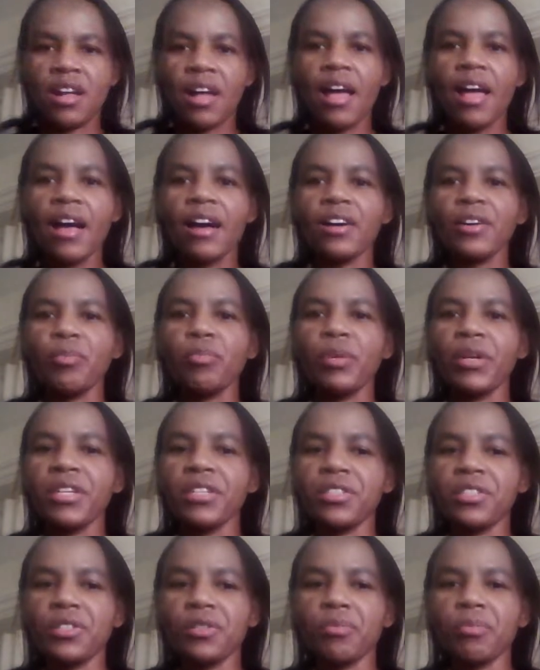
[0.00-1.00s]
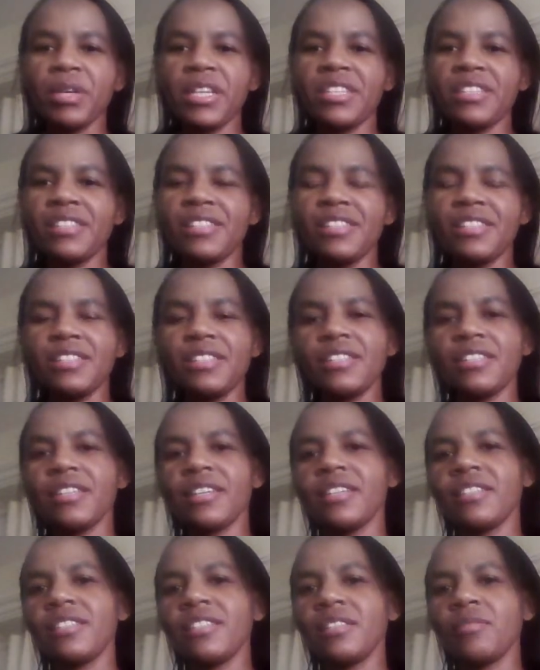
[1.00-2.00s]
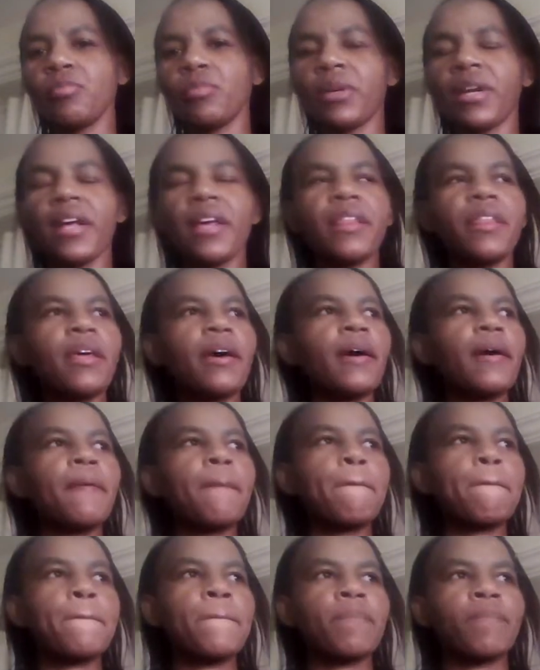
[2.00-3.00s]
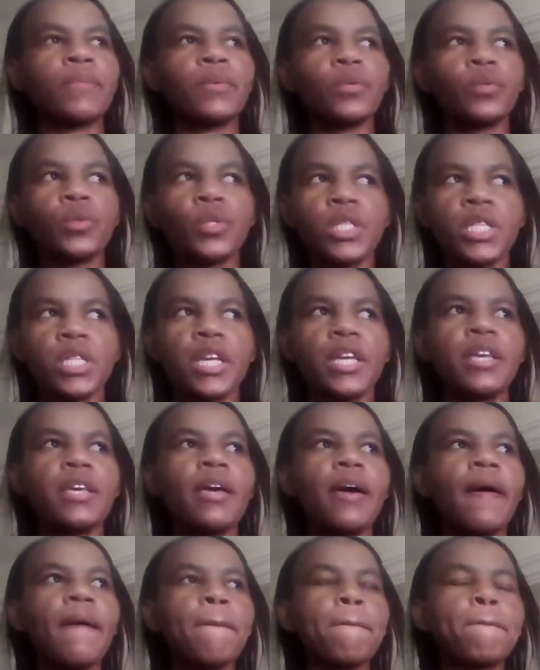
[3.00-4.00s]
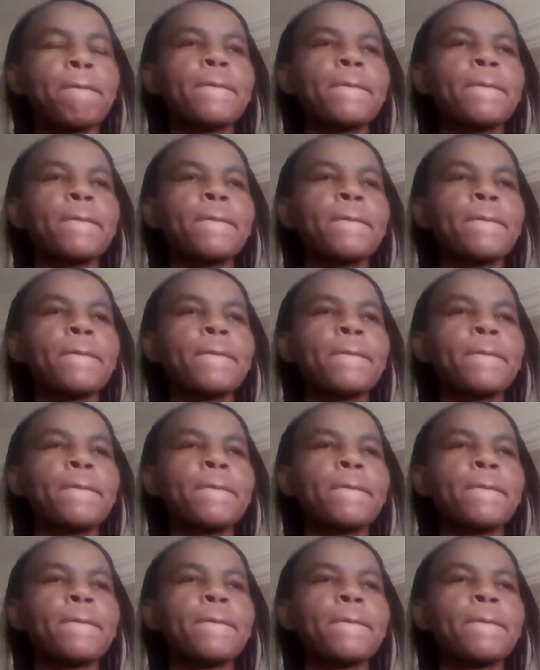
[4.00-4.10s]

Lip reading: God bless you, my sisters and brother. Lucy here.